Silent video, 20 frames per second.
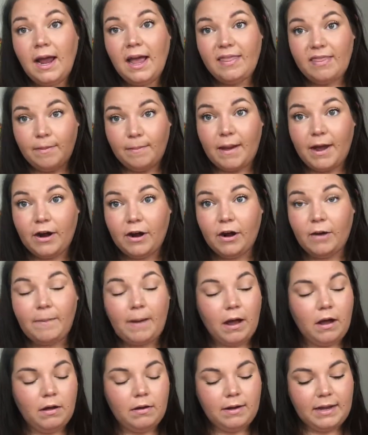and the better
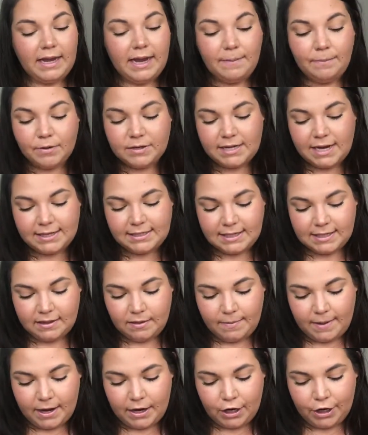about heat protectant
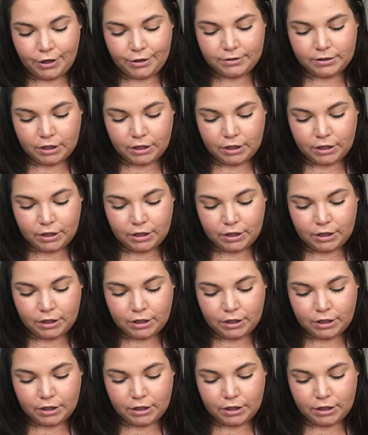the better.